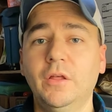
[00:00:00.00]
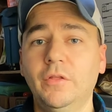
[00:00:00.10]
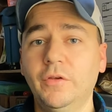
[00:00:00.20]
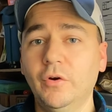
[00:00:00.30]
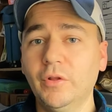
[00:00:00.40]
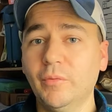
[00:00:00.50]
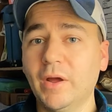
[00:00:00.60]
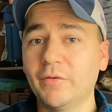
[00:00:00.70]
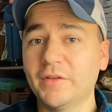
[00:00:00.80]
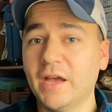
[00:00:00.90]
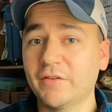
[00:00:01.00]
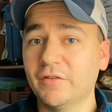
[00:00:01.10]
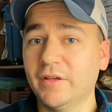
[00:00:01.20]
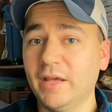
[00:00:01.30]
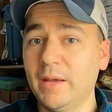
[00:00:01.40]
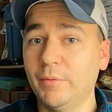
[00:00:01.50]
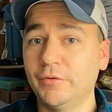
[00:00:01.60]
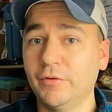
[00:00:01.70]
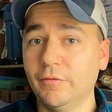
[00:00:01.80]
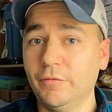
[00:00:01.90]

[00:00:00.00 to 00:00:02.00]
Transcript: The only way I was actually able to